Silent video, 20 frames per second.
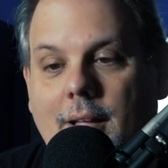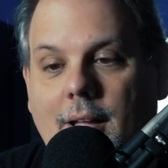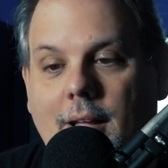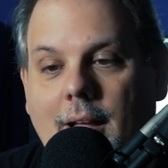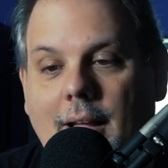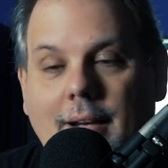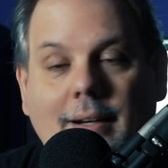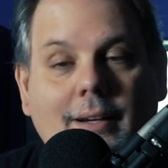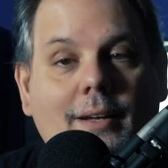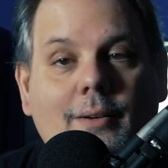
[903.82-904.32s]

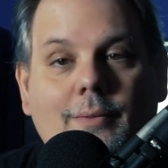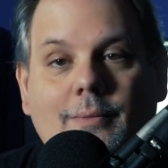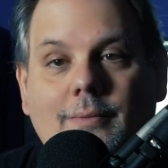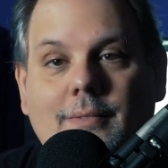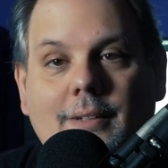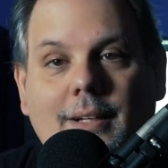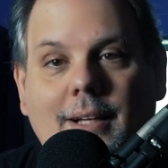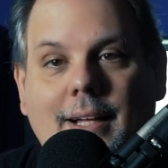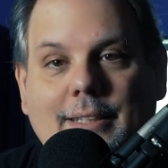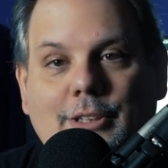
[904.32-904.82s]
I don't know.
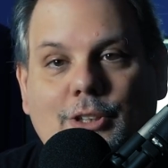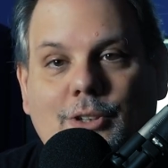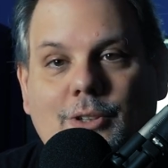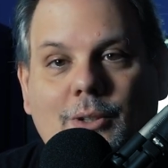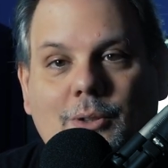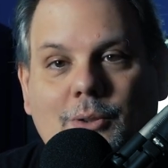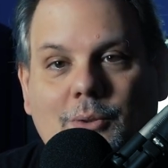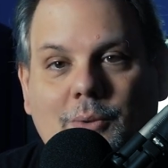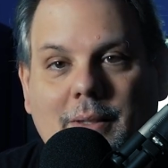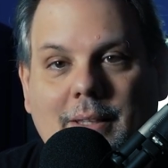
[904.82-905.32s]
I
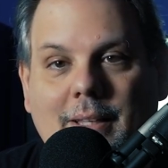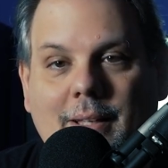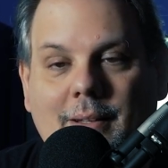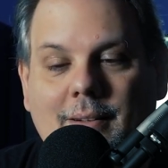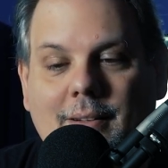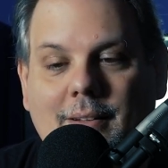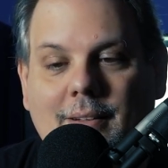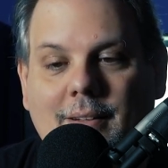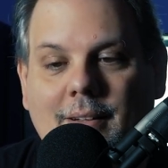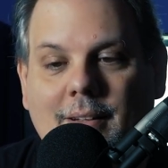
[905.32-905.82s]
struggled with it.
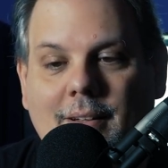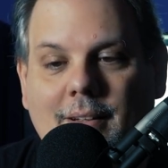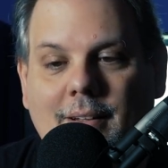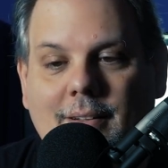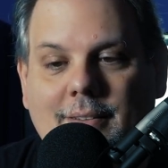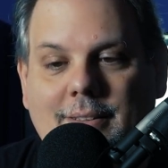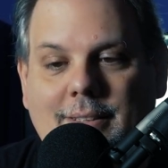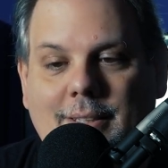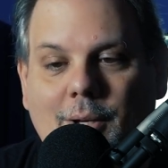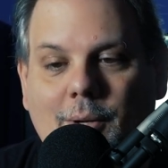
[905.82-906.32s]

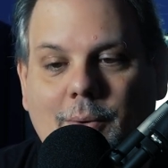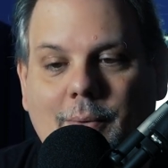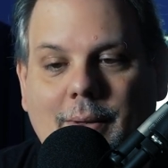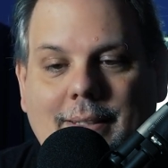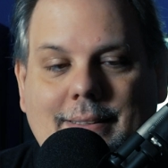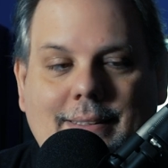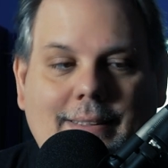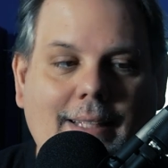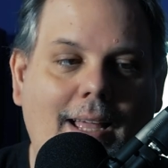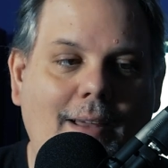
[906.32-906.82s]
So
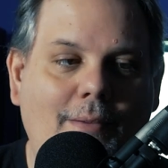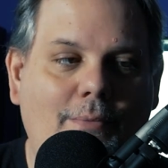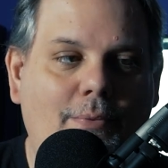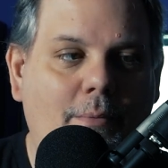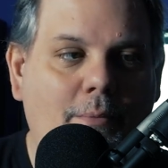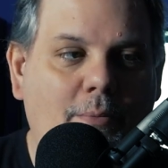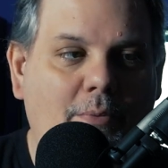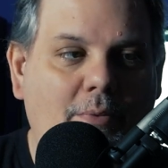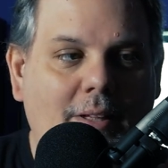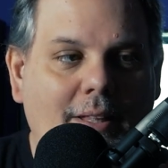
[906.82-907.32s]
aside
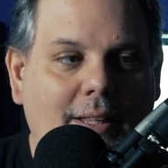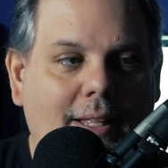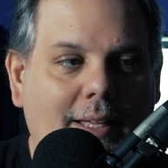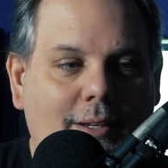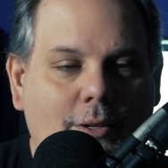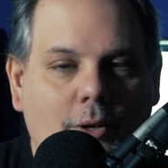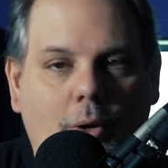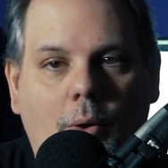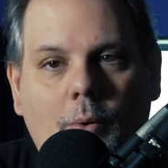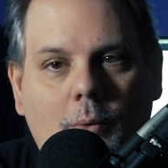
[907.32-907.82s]
from feeling
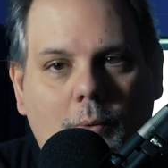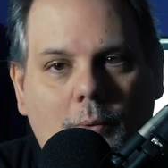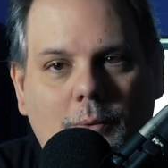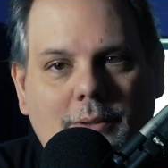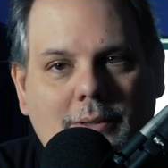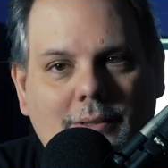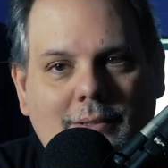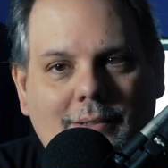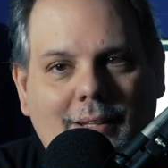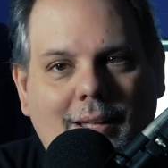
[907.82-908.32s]

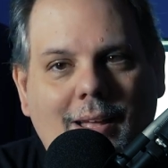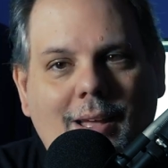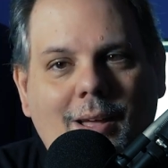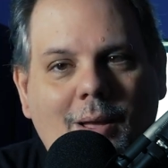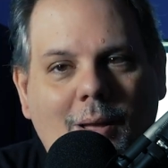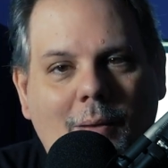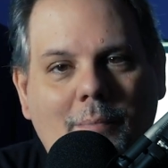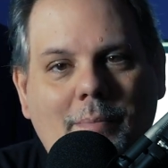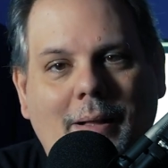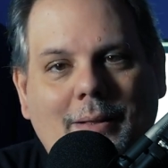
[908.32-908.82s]
cold
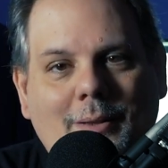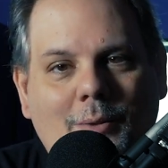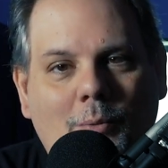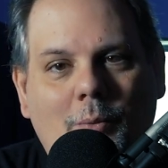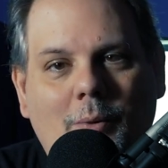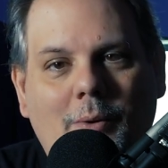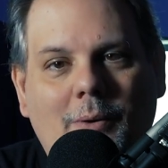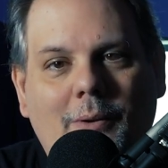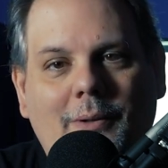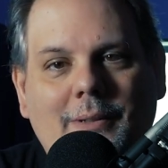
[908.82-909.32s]
about the
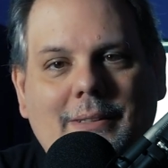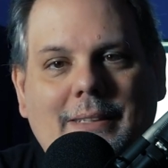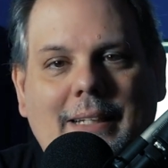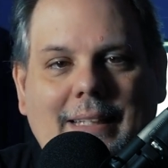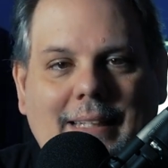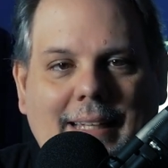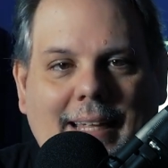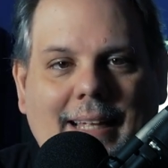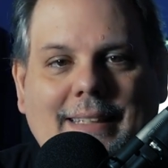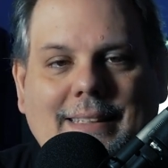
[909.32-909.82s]
world
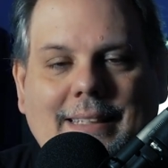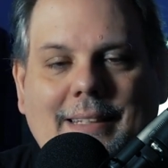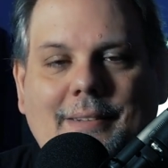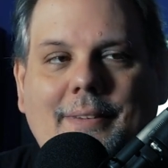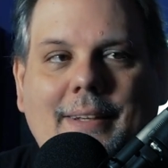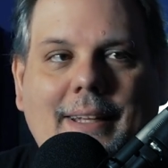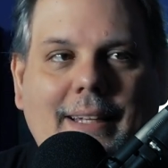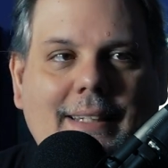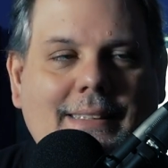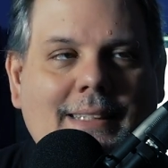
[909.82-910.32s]
and the
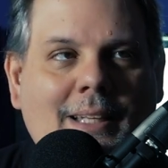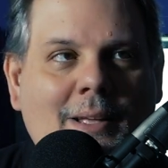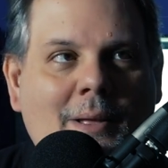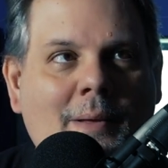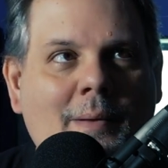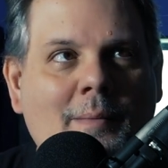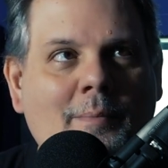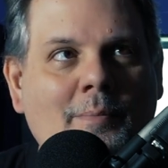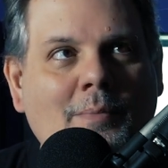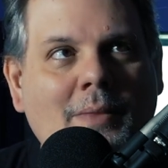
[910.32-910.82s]
activities,
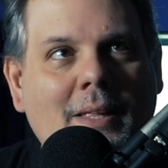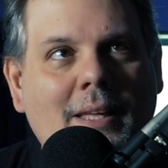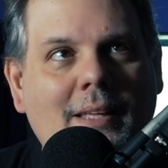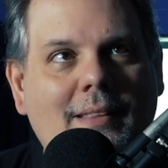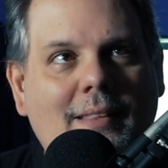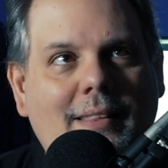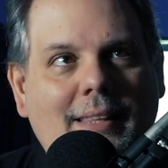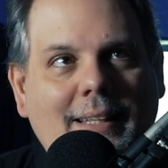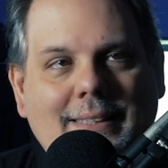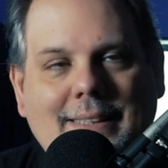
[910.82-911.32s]

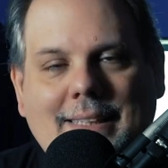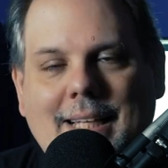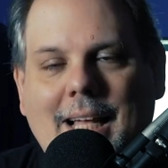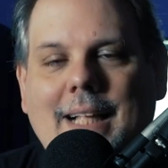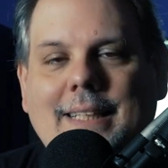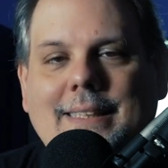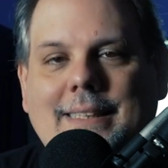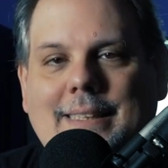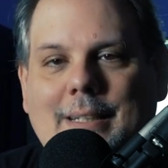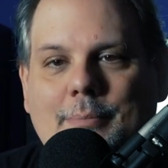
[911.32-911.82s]
this
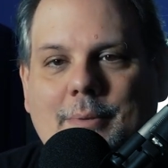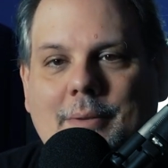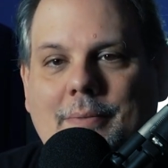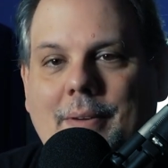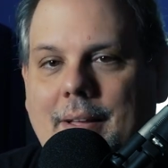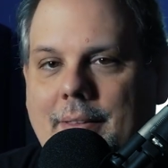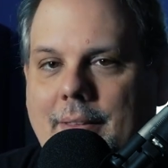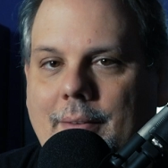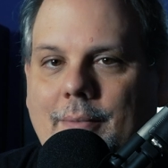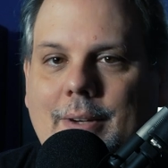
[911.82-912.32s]
concept of
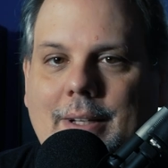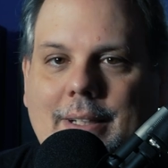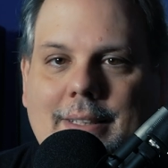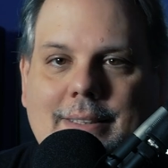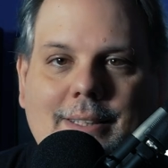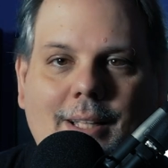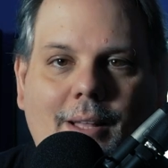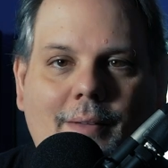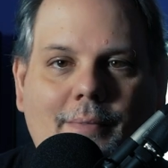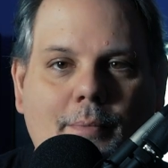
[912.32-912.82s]
how they were going to
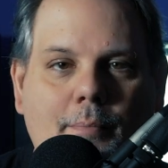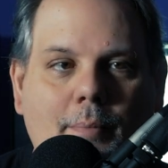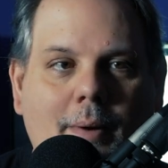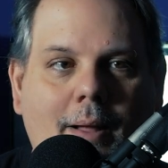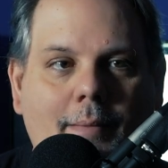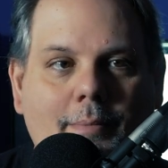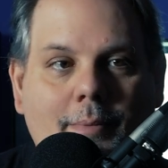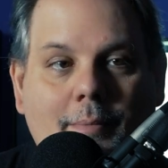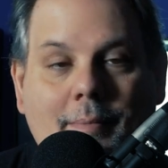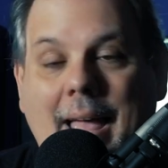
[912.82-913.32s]
solve the
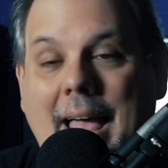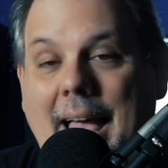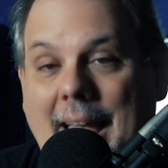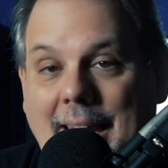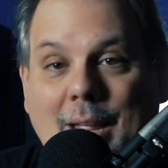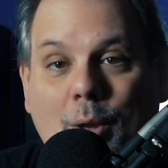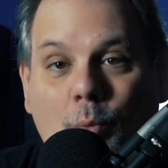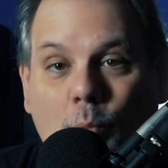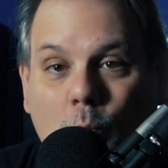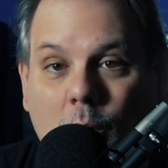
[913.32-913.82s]
problem, had
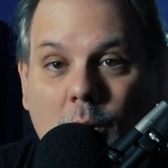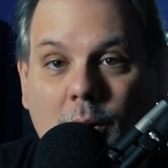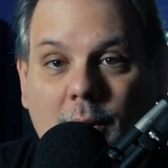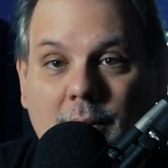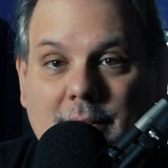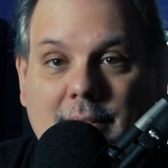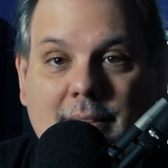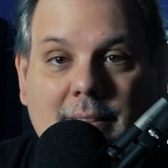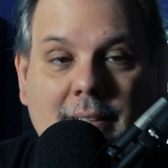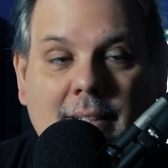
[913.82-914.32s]
it
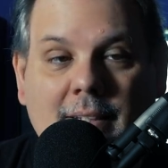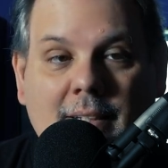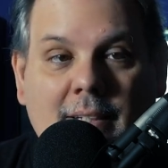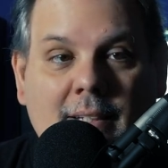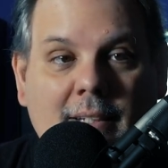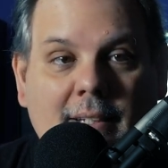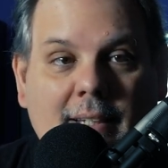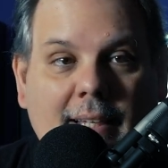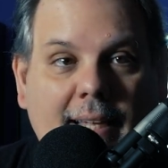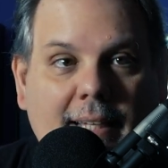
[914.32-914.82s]
worked,
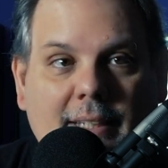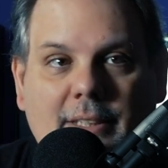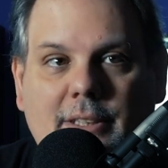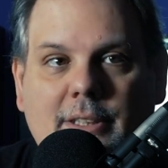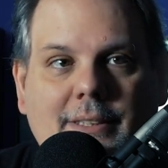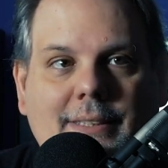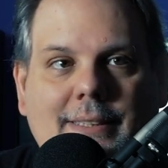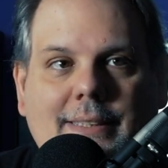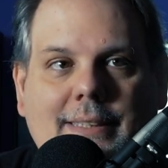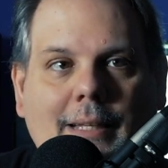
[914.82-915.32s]
it
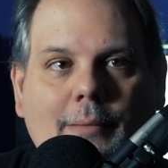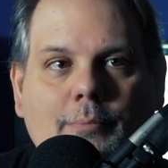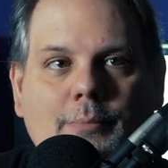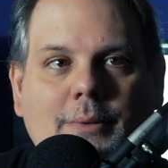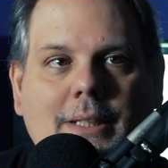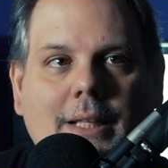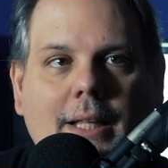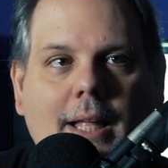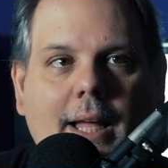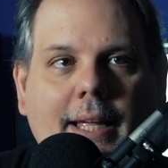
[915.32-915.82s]
just
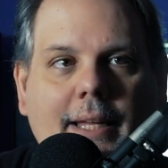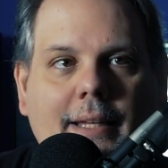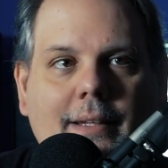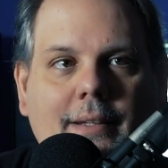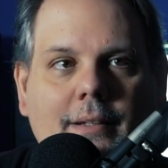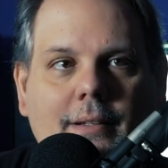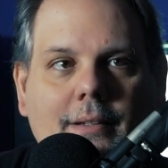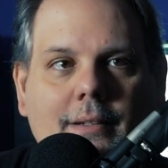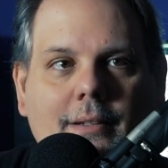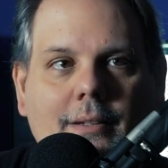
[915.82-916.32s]
seems
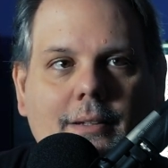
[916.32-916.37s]
like